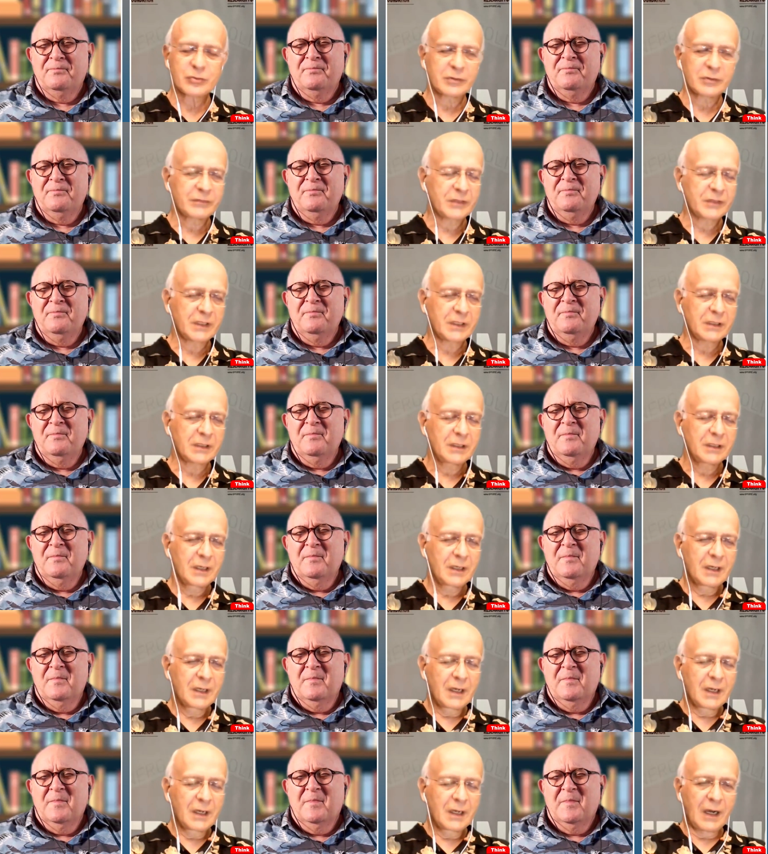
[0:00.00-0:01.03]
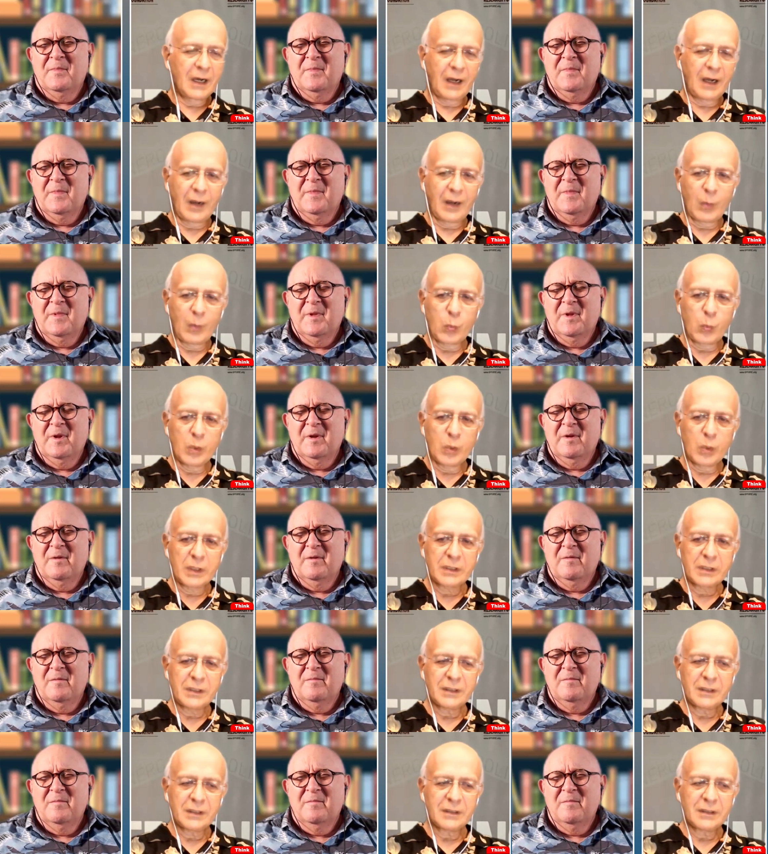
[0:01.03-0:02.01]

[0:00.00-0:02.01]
Speaker 1: of thing. Uh, one